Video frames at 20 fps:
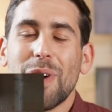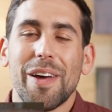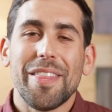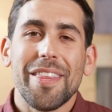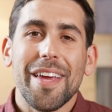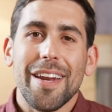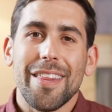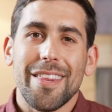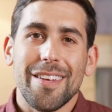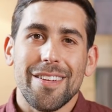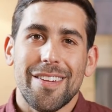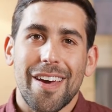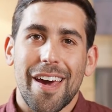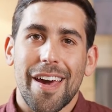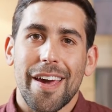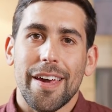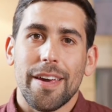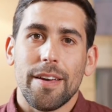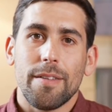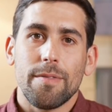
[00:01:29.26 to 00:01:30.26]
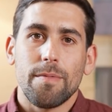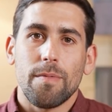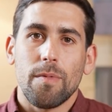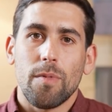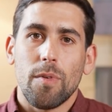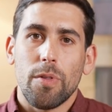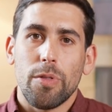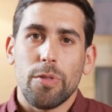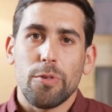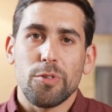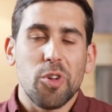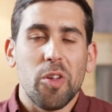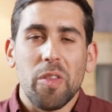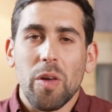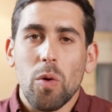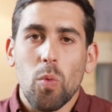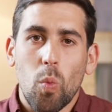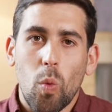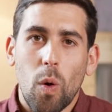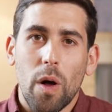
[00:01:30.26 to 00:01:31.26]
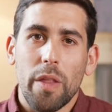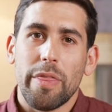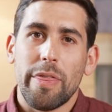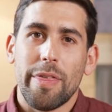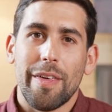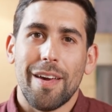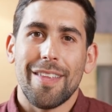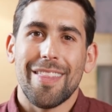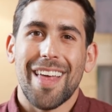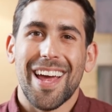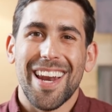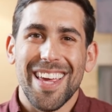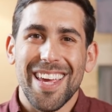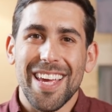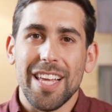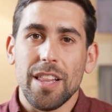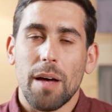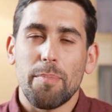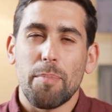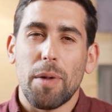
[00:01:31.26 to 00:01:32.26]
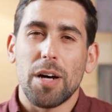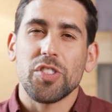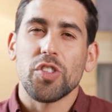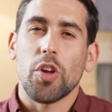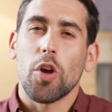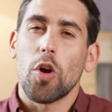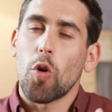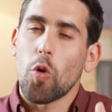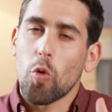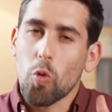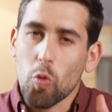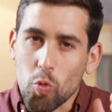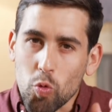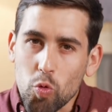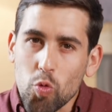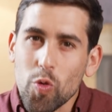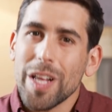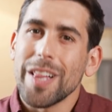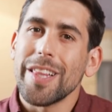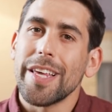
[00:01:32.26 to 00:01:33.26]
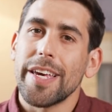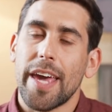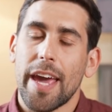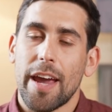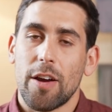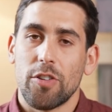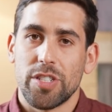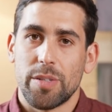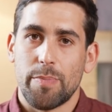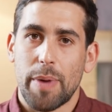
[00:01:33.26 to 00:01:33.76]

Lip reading: at the end of the day, there's only one thing that Elon Musk really cares